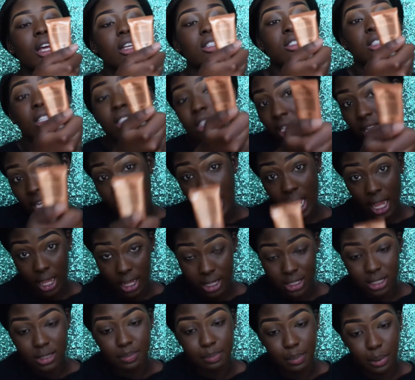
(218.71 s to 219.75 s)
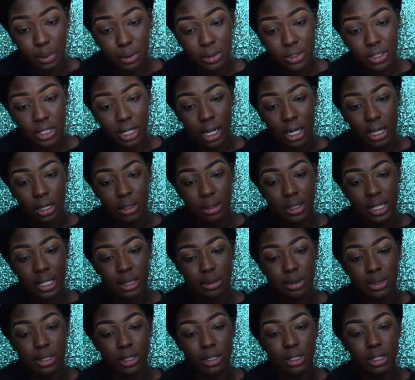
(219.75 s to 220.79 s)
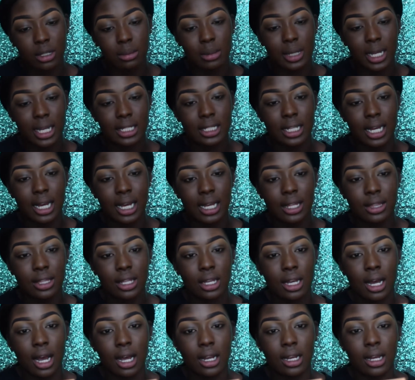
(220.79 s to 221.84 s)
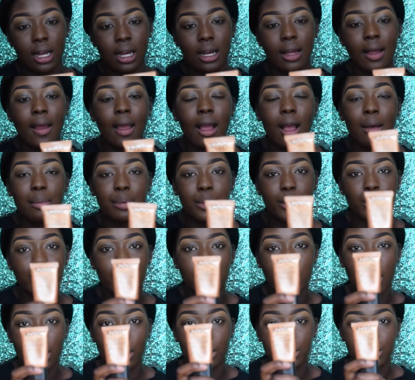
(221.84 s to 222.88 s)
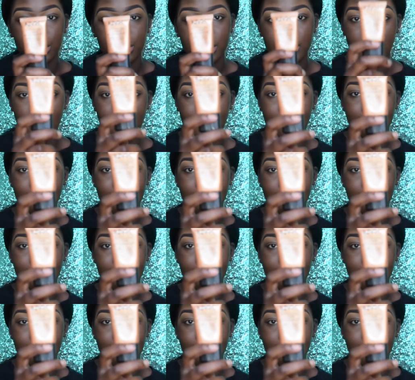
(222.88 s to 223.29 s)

the NYX Born to Glow Liquid Illuminator in the colour Pure Gold.